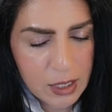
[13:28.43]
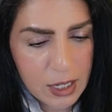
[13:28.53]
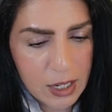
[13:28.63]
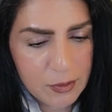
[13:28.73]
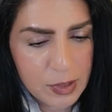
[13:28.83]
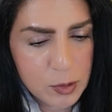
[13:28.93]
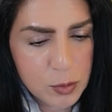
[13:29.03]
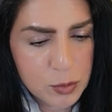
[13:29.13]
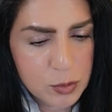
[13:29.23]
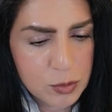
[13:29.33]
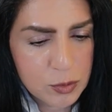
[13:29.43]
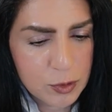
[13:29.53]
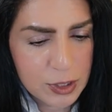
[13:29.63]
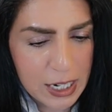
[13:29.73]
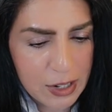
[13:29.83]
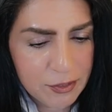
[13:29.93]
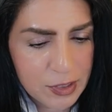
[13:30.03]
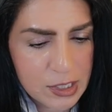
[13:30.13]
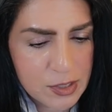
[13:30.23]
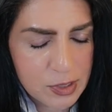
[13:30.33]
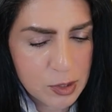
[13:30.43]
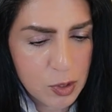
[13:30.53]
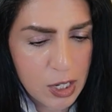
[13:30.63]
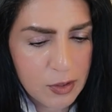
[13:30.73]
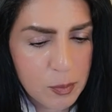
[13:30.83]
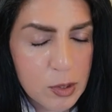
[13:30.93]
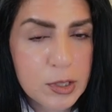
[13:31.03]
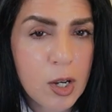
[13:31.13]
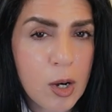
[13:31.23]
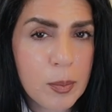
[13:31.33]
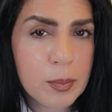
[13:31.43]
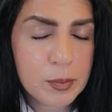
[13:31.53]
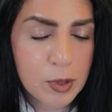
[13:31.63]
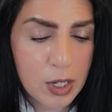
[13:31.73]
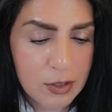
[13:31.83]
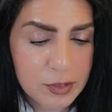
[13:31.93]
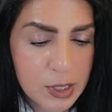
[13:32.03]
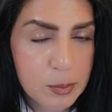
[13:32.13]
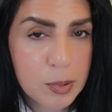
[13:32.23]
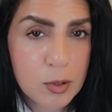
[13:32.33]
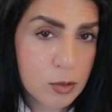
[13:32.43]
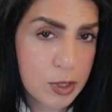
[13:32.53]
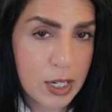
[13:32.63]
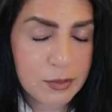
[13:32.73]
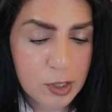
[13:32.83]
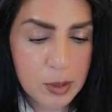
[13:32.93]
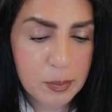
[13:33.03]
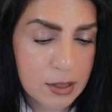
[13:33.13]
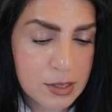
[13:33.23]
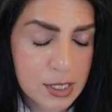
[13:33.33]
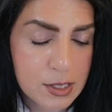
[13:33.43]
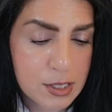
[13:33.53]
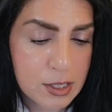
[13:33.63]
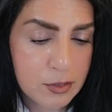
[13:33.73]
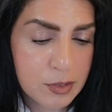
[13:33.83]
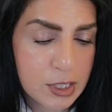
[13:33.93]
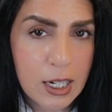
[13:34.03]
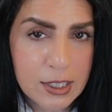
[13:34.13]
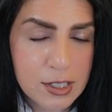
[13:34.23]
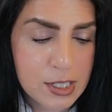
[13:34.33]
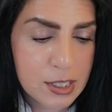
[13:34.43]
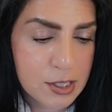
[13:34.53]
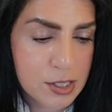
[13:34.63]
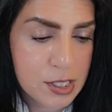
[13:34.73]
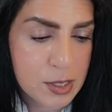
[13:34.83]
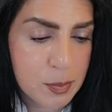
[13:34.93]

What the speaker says: And when do graph wins? When you have multi-hop, you have temporal, you have time sensitivity and synthesis.